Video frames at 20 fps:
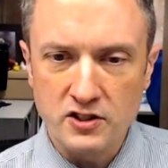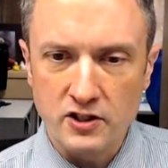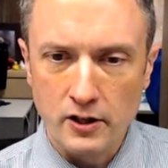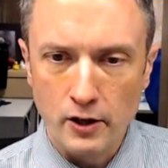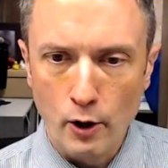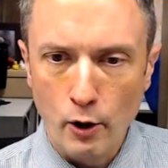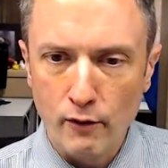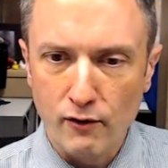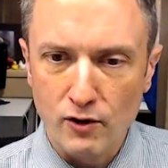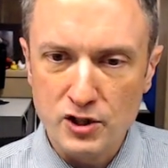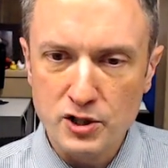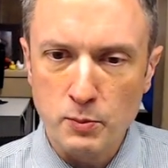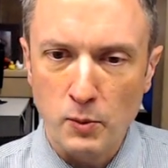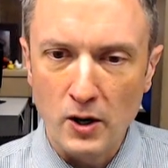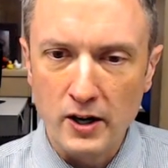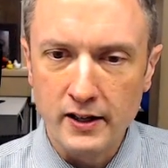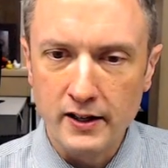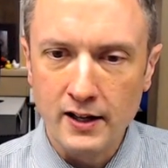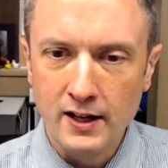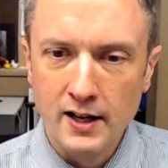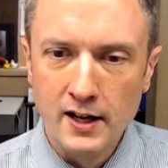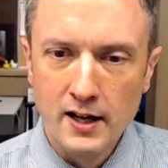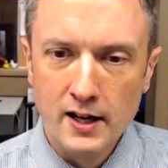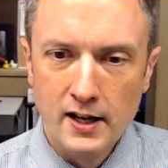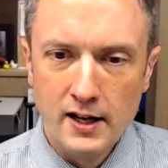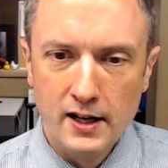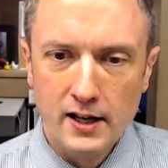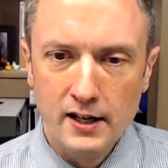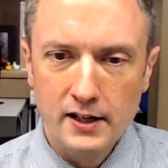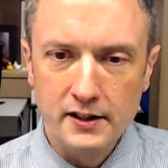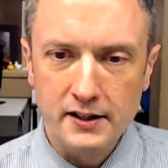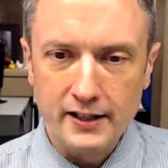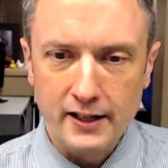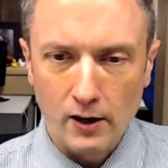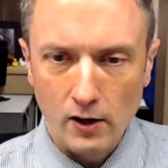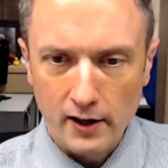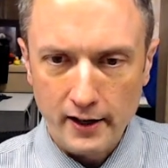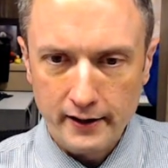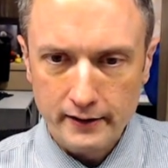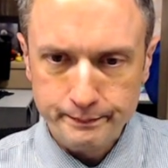going to overspread the
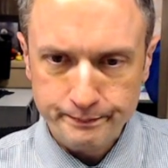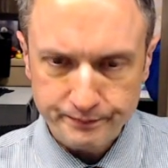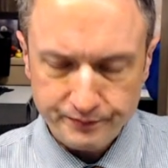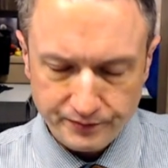area,